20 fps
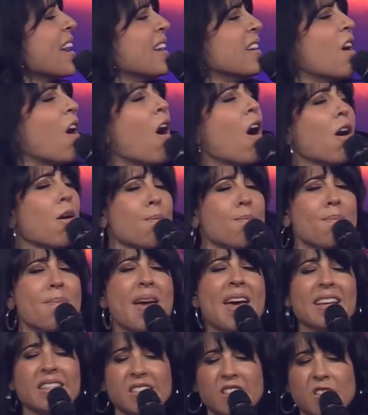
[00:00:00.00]
in our
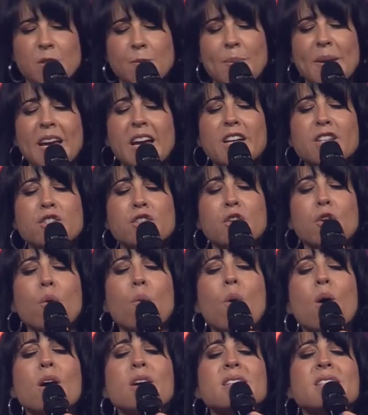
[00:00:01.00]
midst, because your
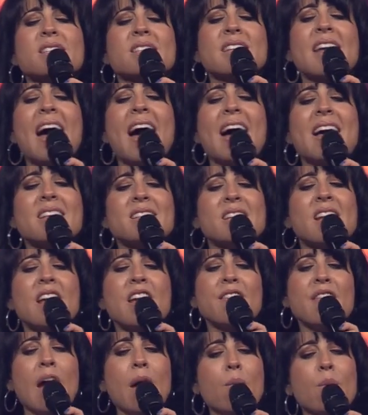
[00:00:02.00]
word says
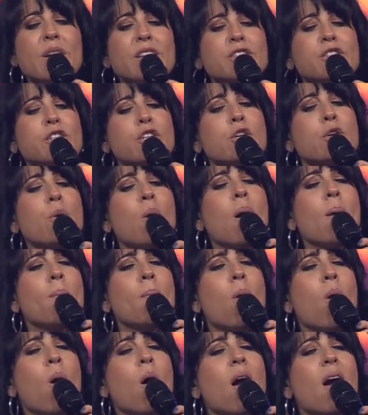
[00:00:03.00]
that when two or
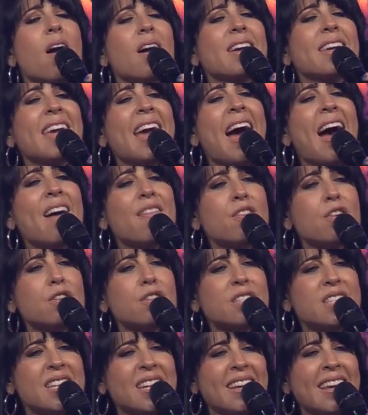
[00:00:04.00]
more are
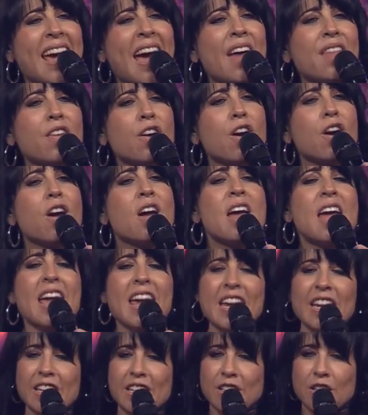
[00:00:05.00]
gathered together
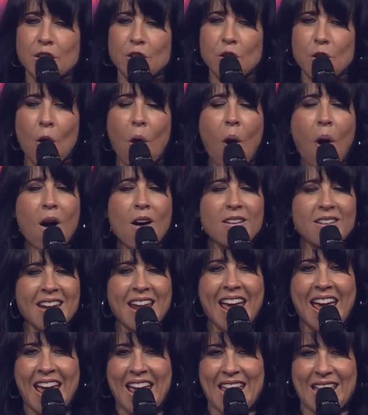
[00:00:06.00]
in your
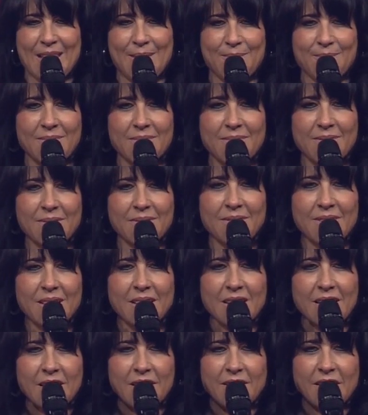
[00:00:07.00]
name,
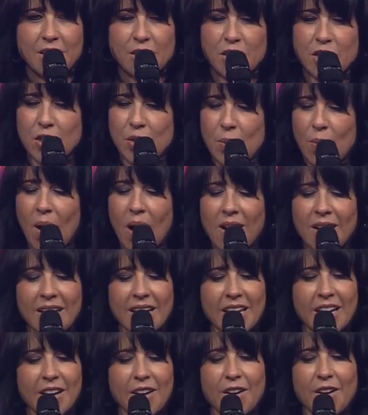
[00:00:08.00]
that you are
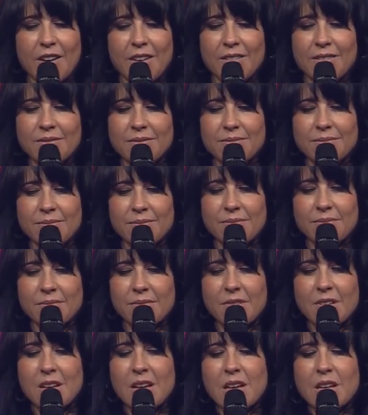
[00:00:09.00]
here.
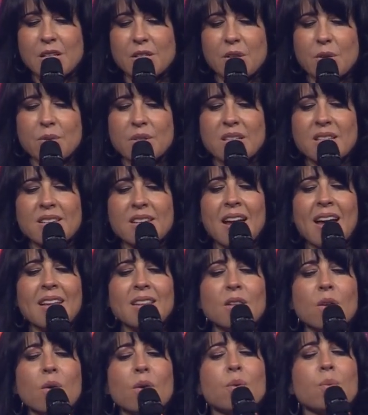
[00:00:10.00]
So
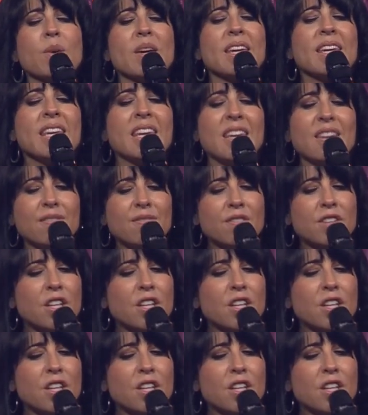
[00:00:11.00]
tonight, Lord, we give